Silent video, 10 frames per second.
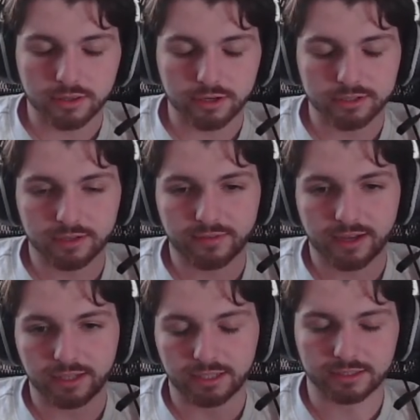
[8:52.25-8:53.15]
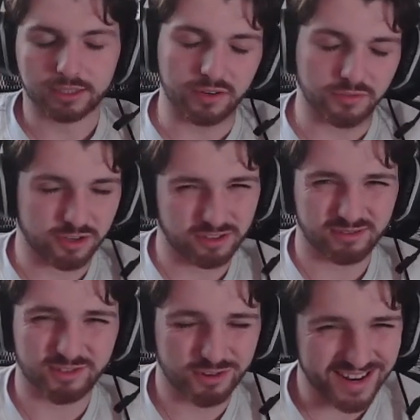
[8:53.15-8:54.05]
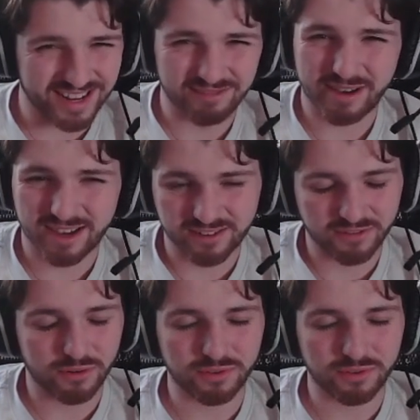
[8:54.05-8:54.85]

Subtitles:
Silvally instead of just trading back and forth.